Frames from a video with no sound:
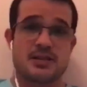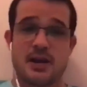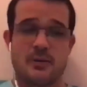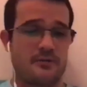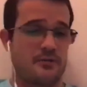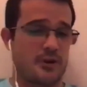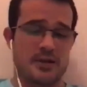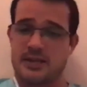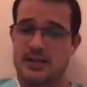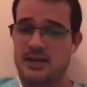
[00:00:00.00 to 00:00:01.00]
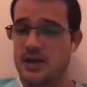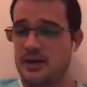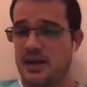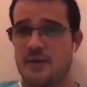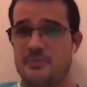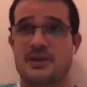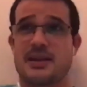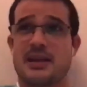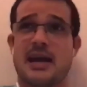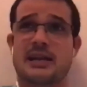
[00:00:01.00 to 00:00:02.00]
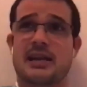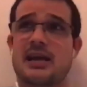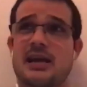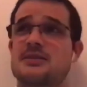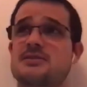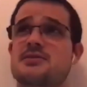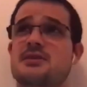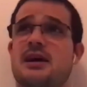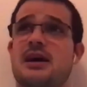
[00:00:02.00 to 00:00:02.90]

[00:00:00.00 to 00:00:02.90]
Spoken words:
So I went for it, and yeah, now I'm at 9 clients.